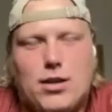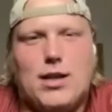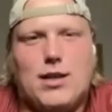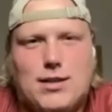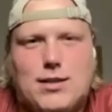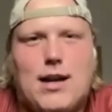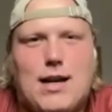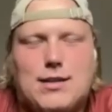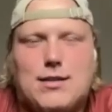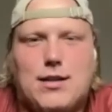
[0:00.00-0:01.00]
leading this
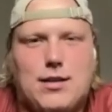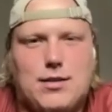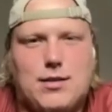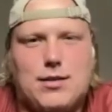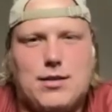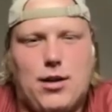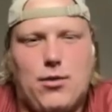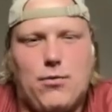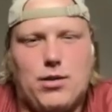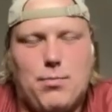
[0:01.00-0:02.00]
class, and just, you
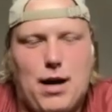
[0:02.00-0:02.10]
know,